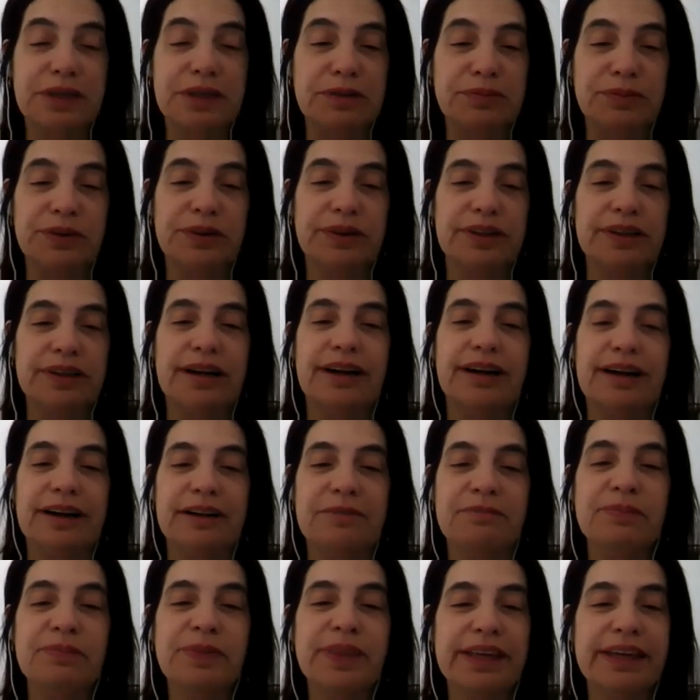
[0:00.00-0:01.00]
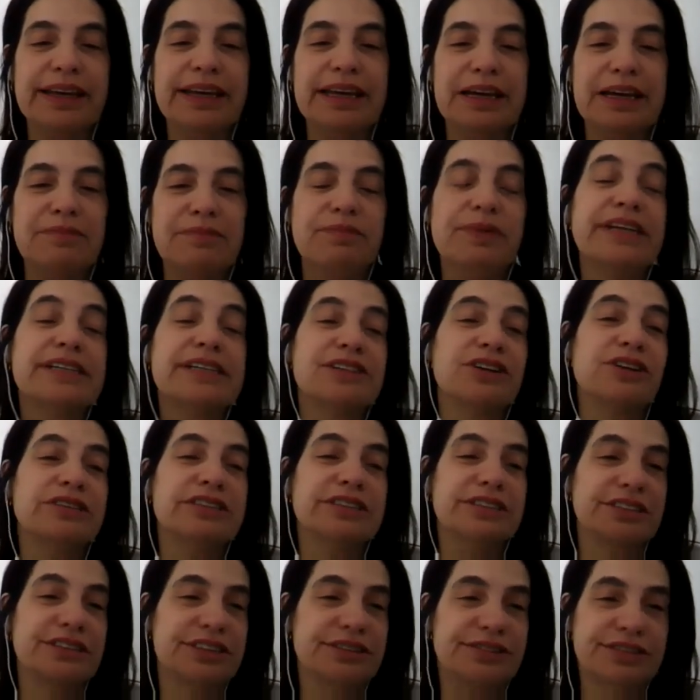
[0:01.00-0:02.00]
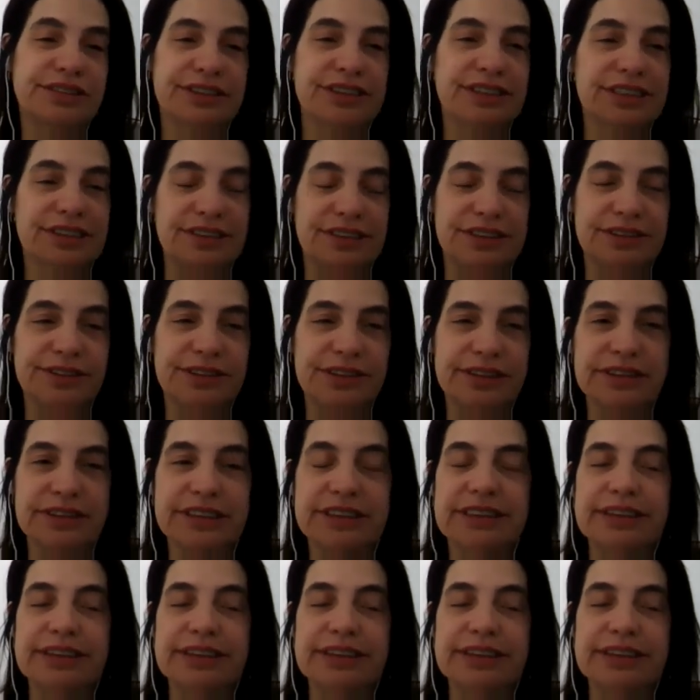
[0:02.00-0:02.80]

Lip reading: people makes all the difference in the world.